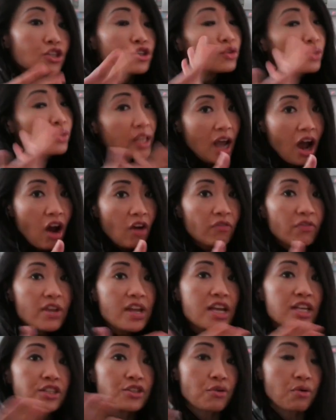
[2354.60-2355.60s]
to the
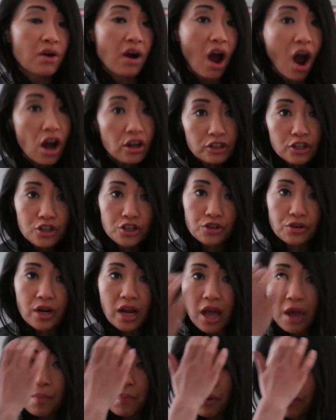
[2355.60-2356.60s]
office or on the
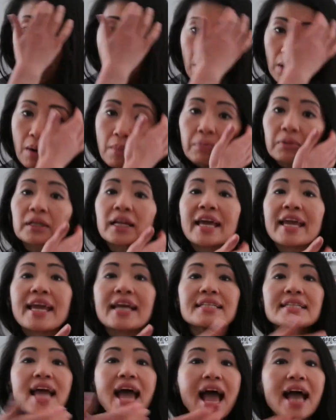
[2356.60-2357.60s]
trip or play
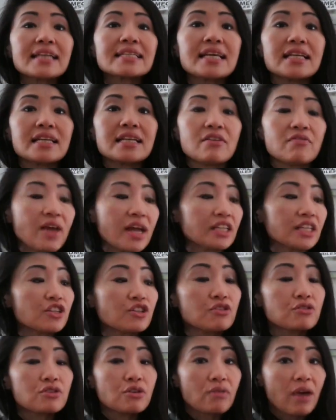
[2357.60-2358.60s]
it at an event.
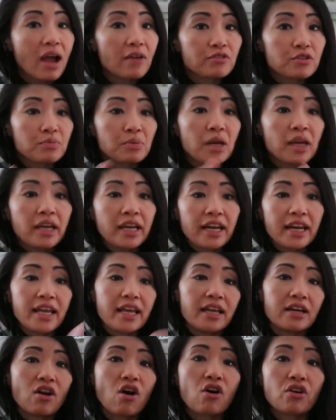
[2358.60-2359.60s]
You don't have to plug it
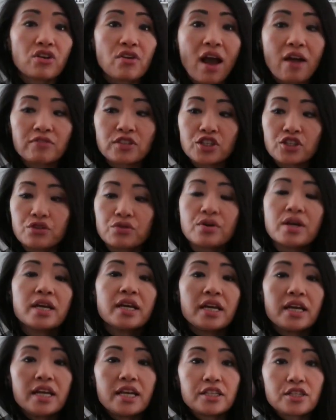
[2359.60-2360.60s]
in. All you have to do
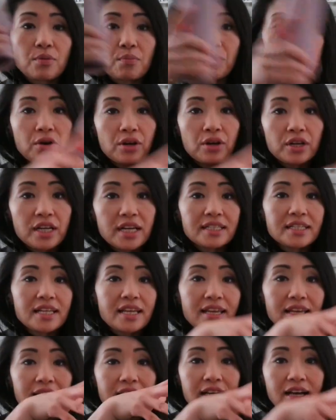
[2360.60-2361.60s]
is put it
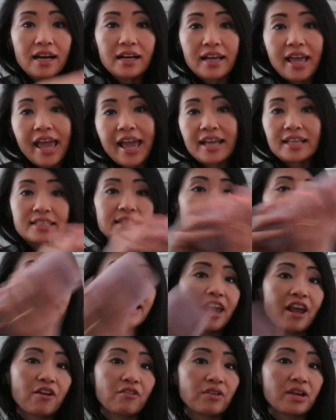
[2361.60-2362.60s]
in a case and
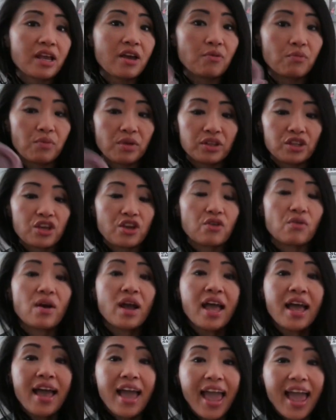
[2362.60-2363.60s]
carry it with you.
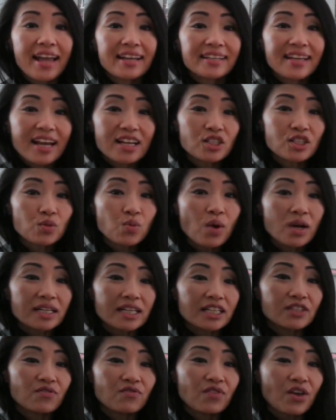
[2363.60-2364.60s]
And guess what?
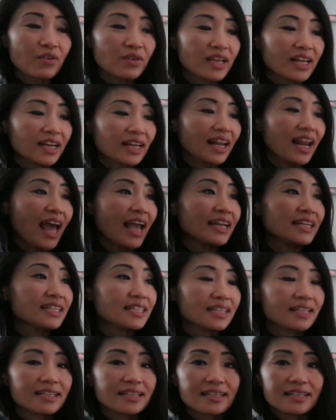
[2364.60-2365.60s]
It's very
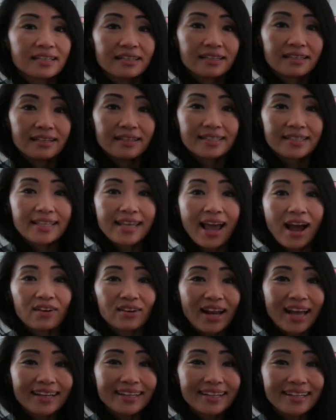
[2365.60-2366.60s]
light. See
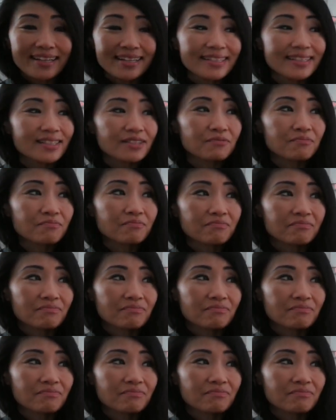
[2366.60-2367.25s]
how light it is?